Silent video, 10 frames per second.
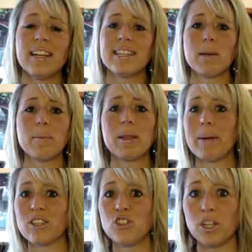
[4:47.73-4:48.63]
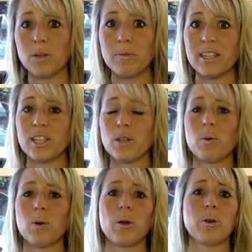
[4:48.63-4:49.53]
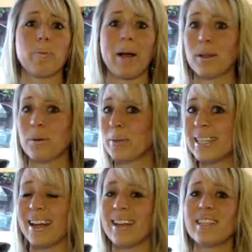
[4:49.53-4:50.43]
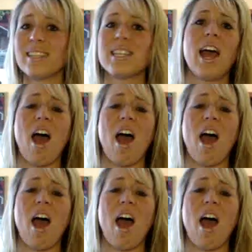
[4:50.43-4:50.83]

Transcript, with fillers: Some of the best gymnasts in the world or ballerinas,